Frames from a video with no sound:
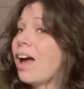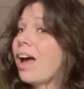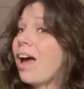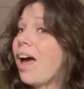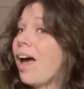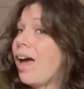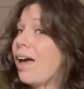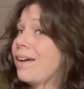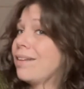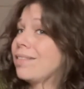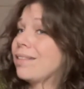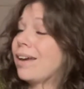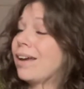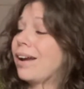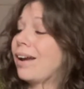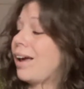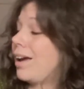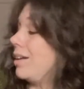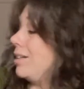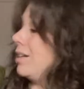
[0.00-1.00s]
And then
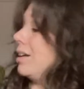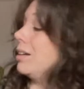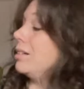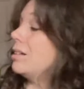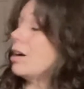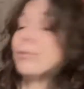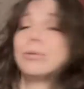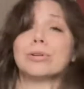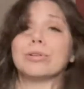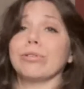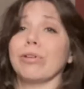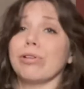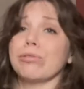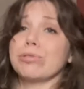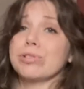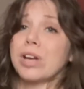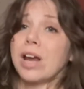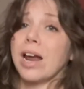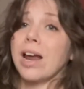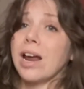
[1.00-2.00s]
I did double
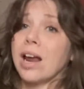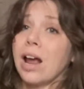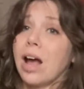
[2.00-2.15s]
crochet